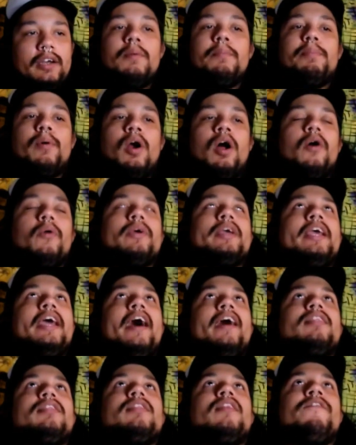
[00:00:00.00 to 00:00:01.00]
Bro,
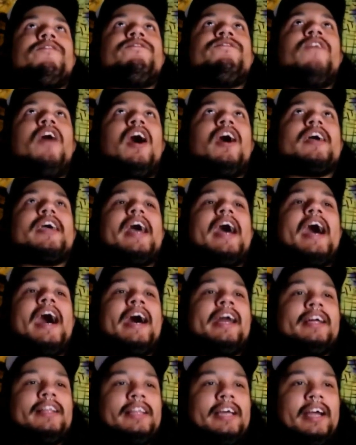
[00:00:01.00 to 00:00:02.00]
get the fuck
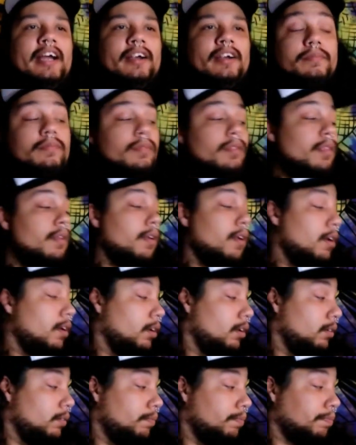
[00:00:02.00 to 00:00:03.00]
out of there.
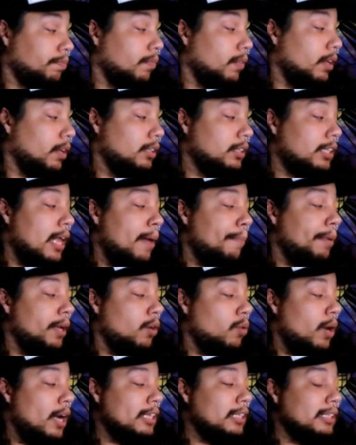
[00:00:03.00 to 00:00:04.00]
Slappy,
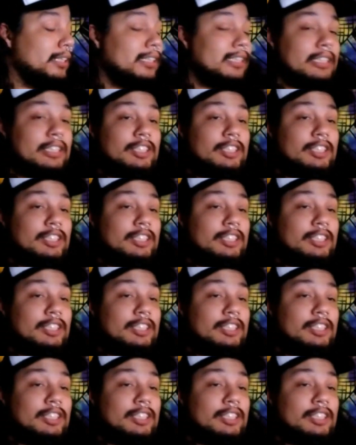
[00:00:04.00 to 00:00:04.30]
Quasi is in